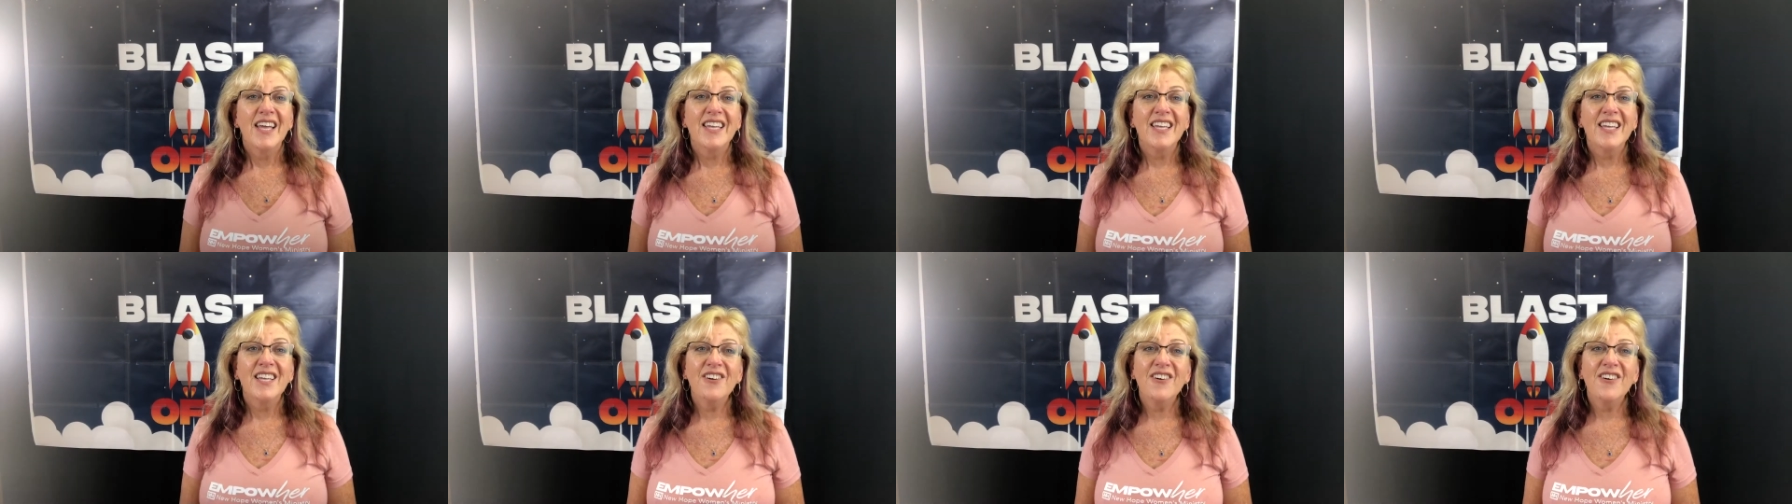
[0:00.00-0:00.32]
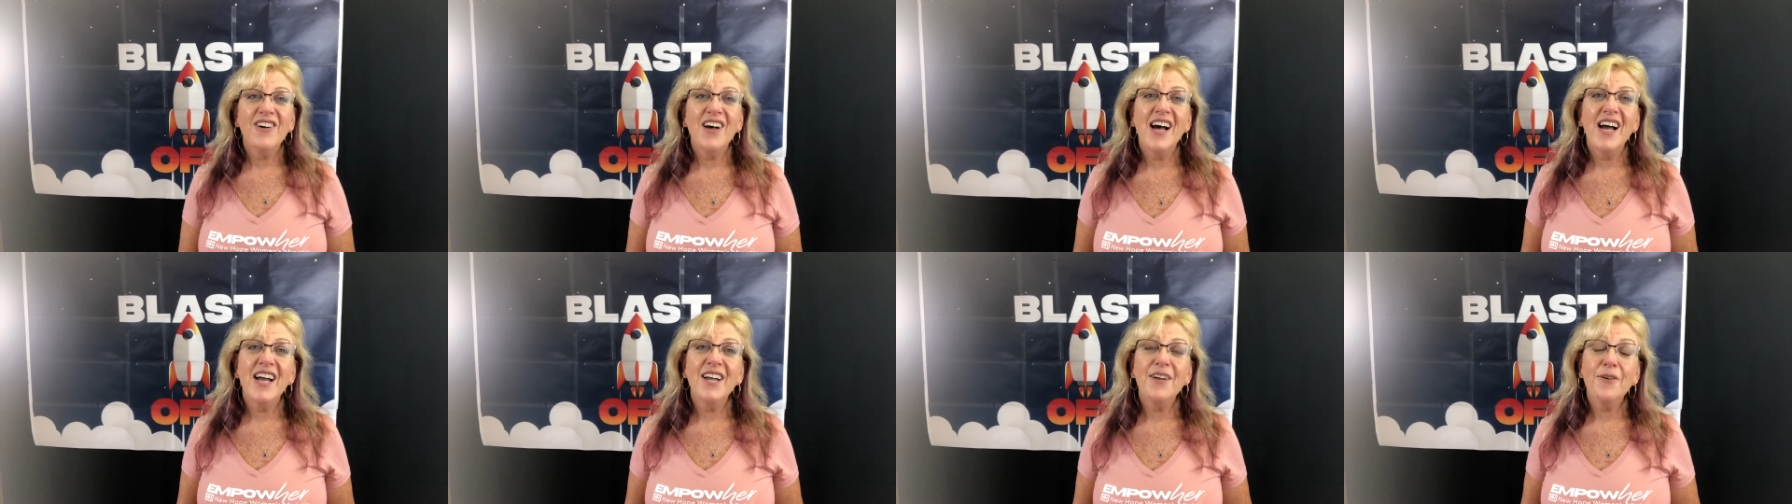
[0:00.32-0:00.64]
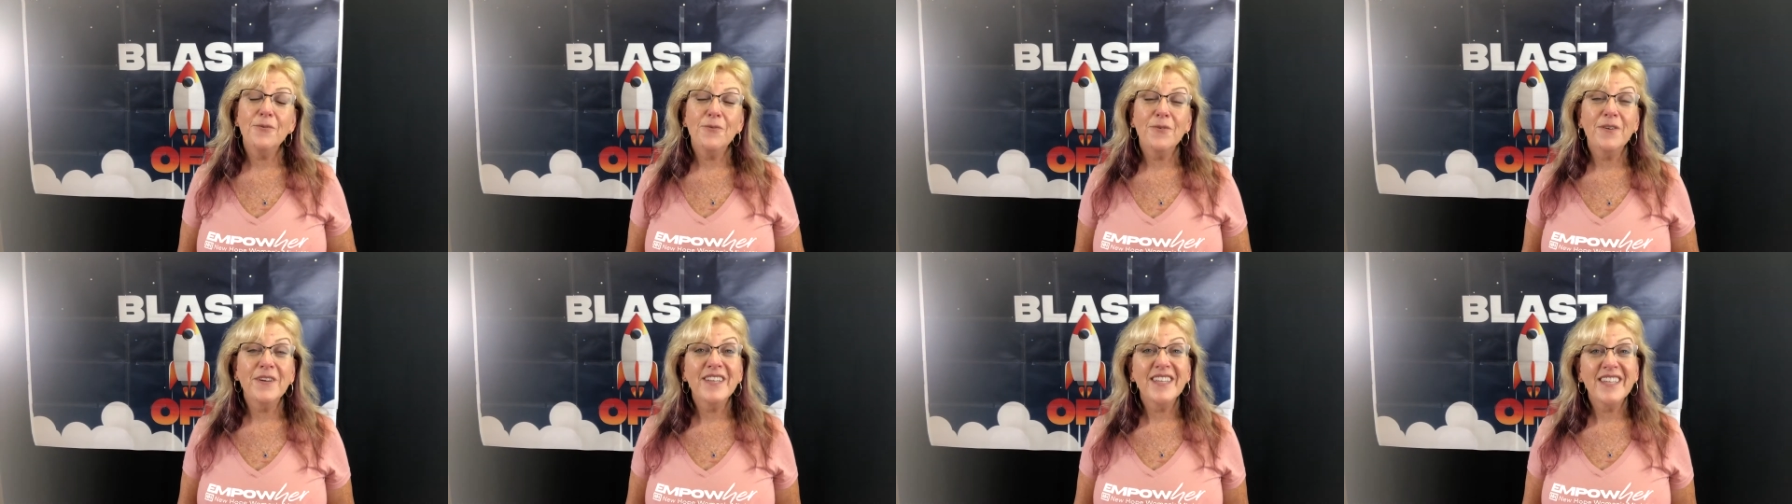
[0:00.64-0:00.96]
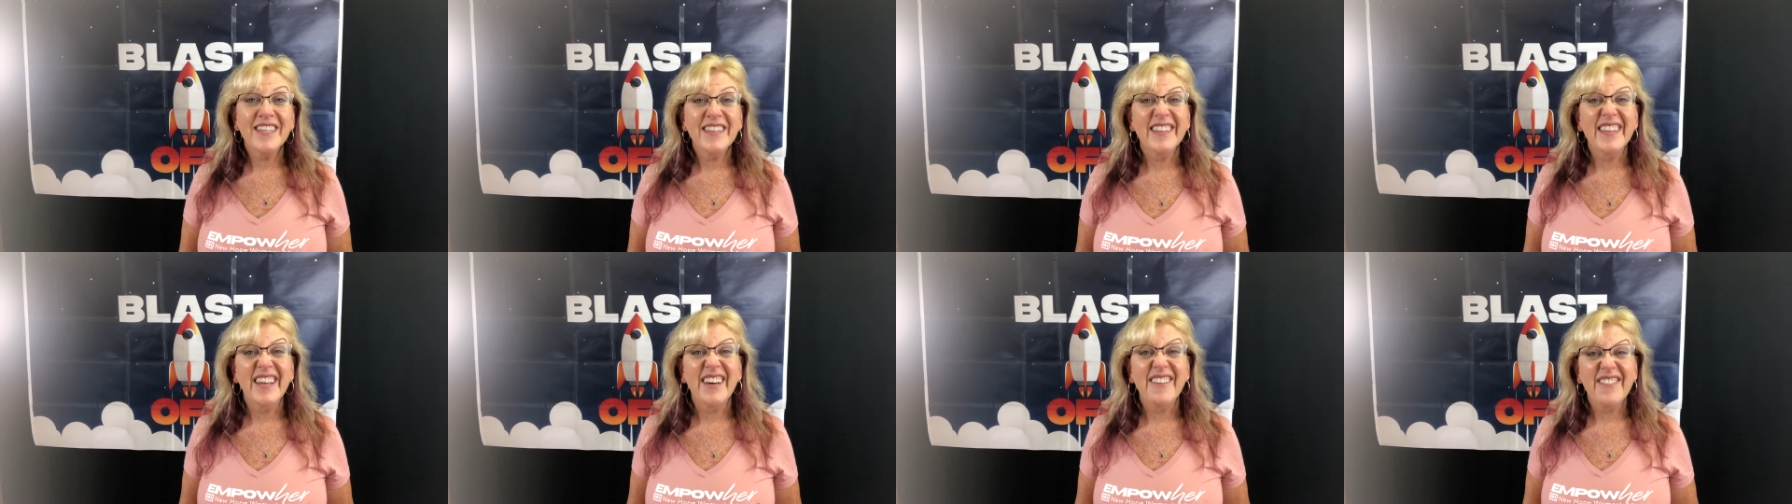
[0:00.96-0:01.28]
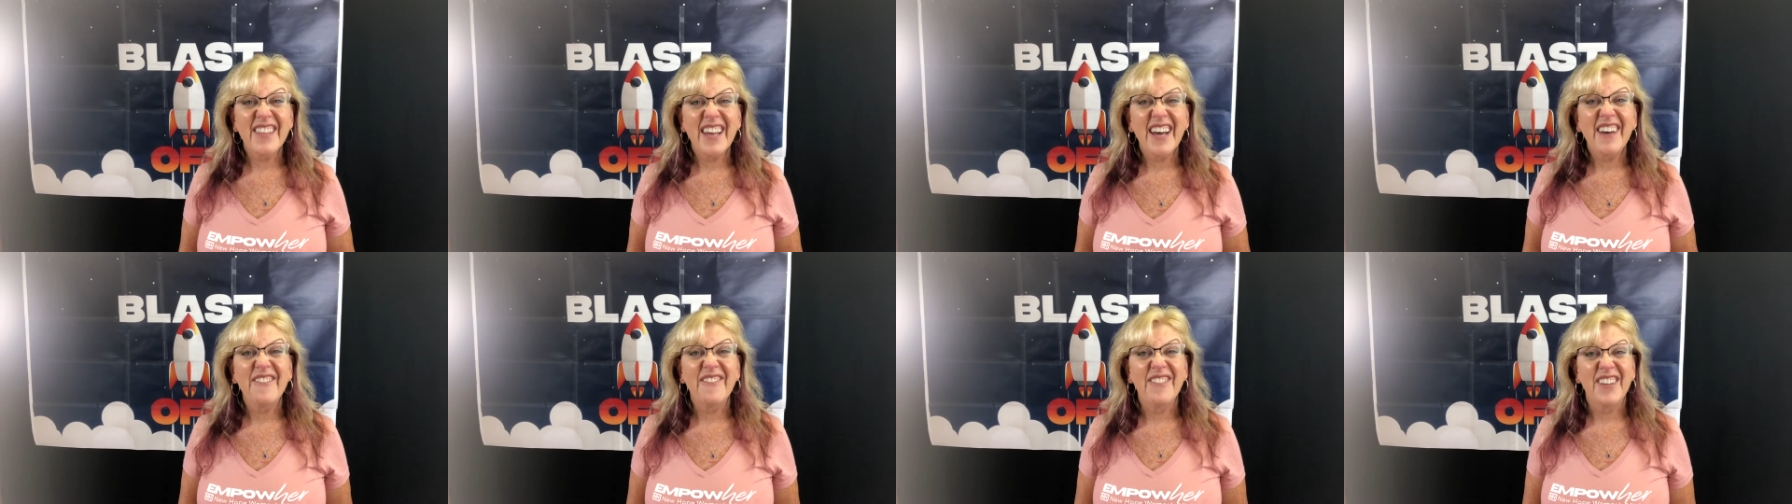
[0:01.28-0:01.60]
You know, I really love
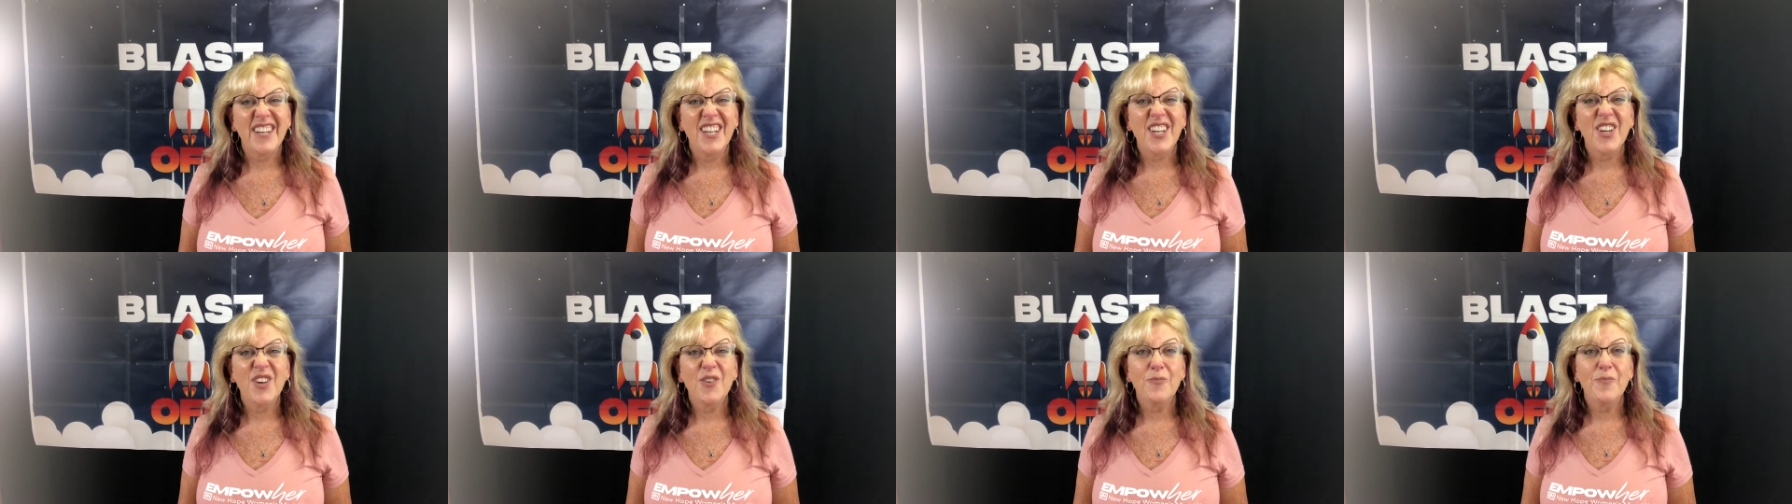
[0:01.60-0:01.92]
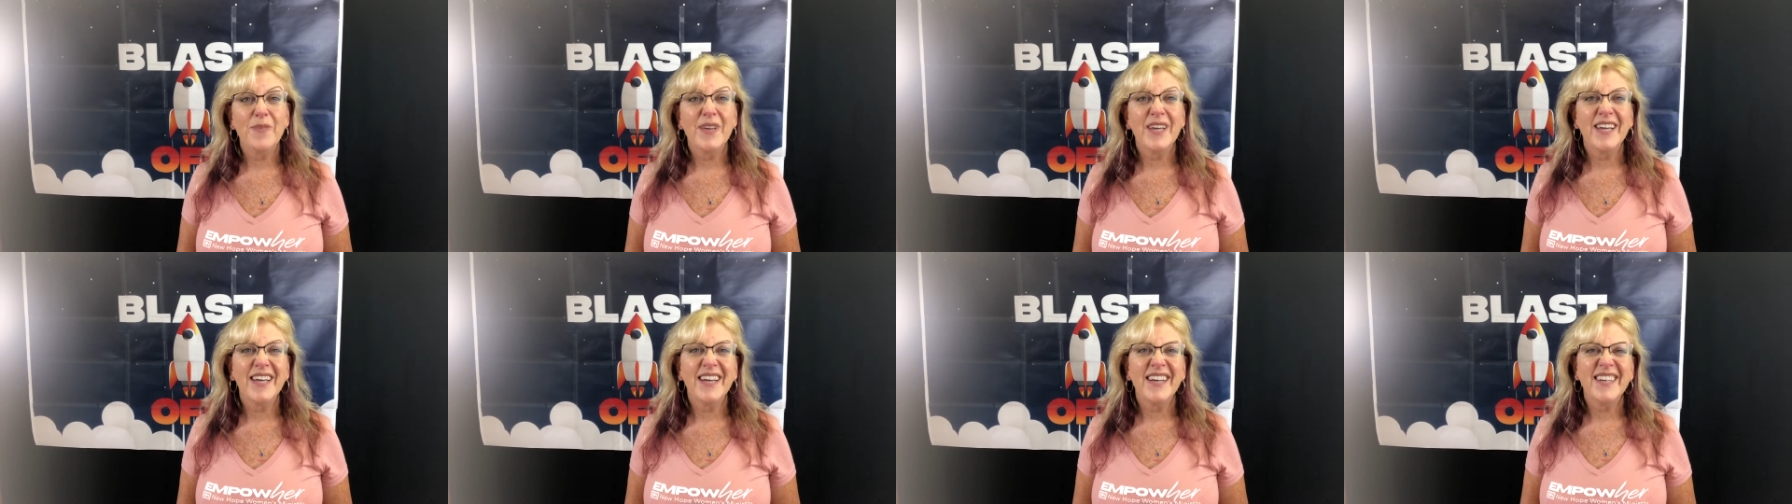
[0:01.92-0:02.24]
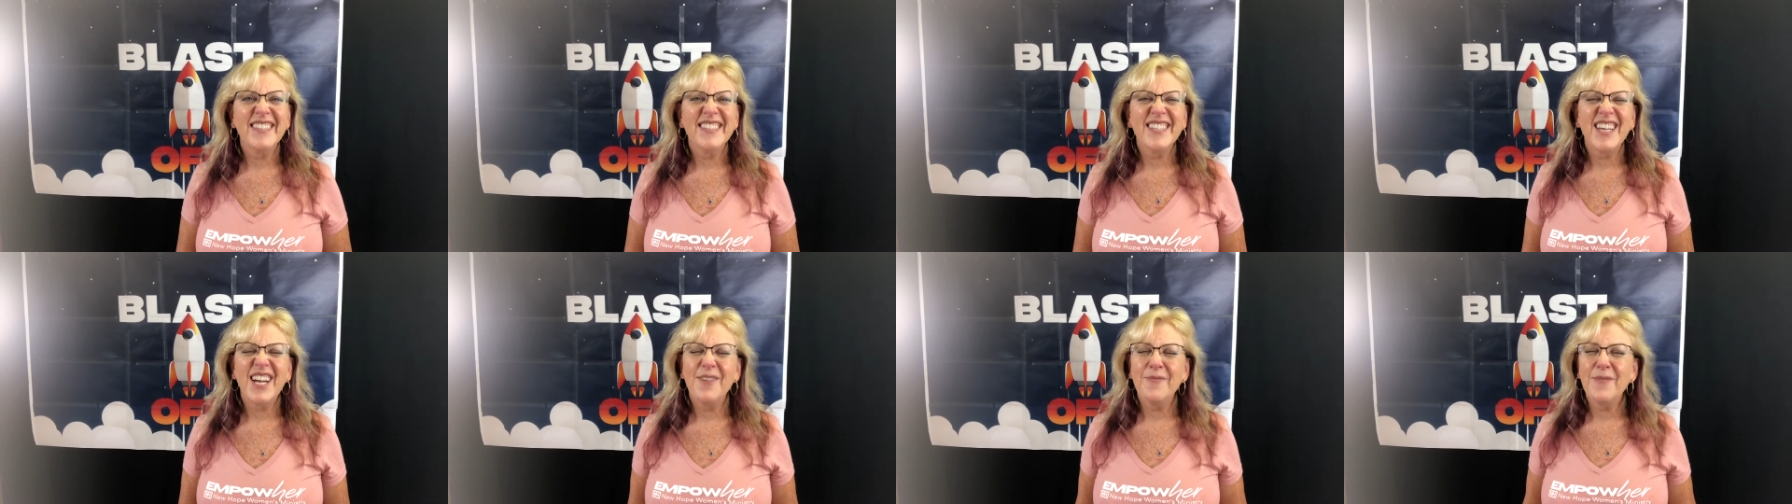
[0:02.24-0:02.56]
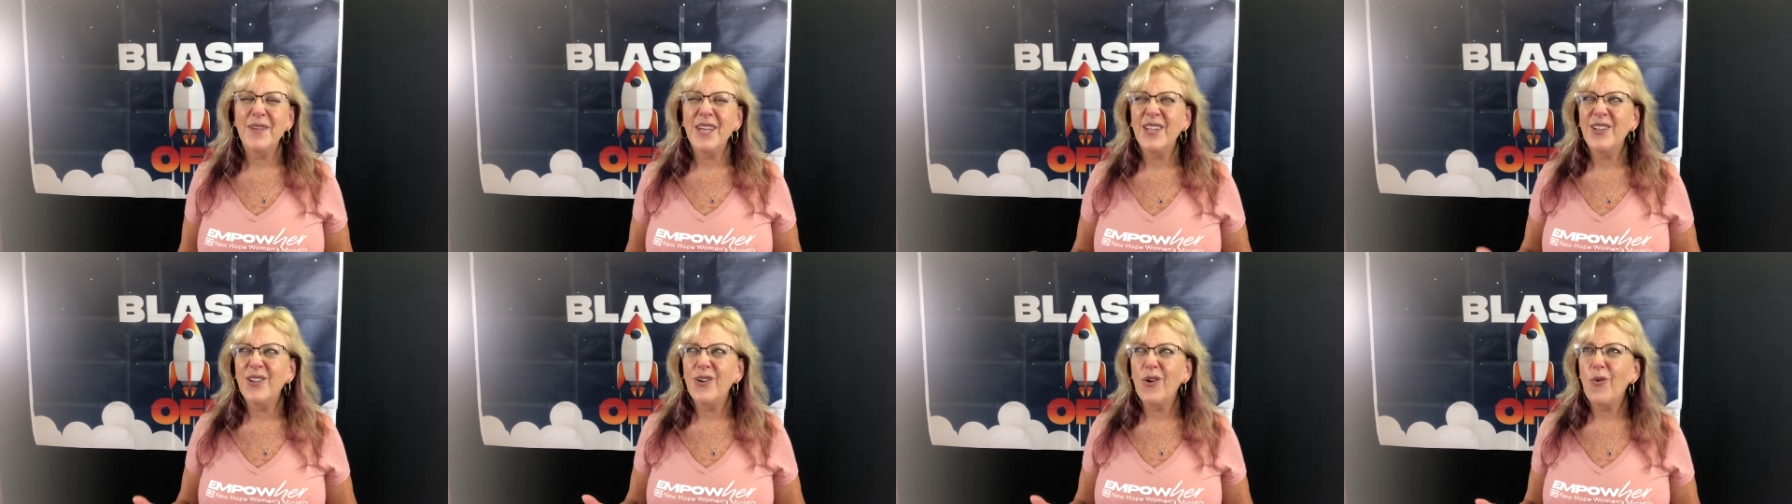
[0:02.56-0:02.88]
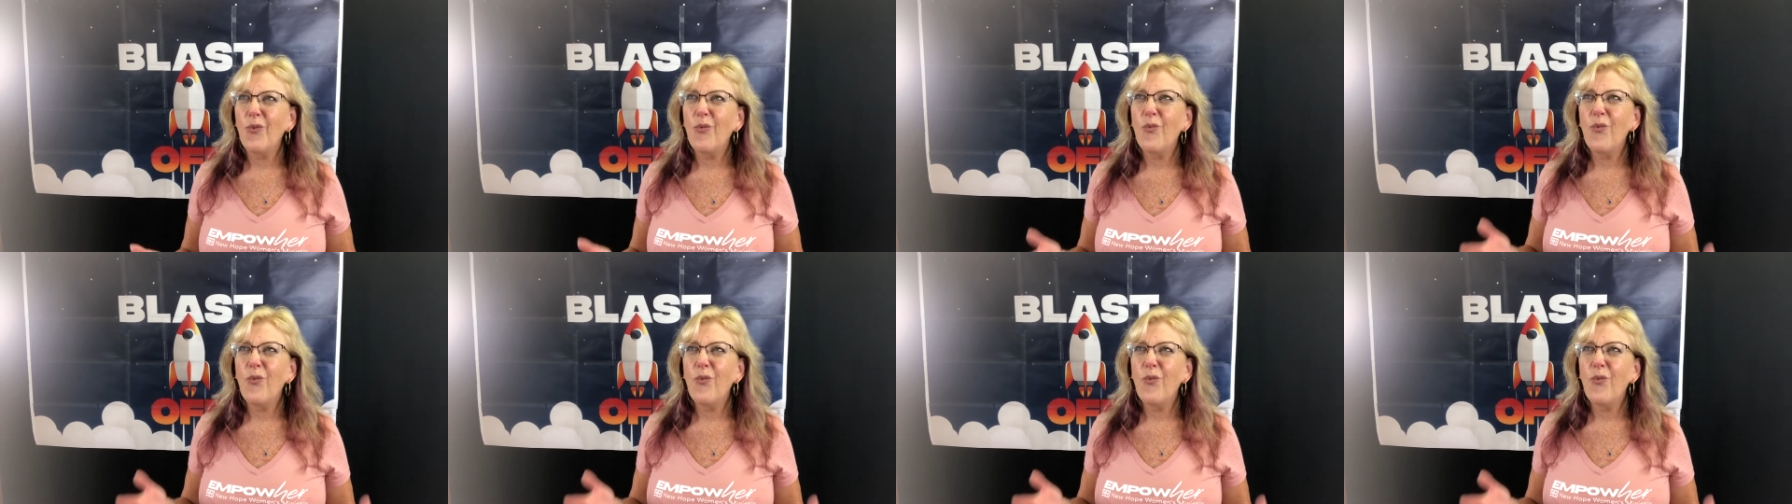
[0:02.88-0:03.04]
that video because, I mean,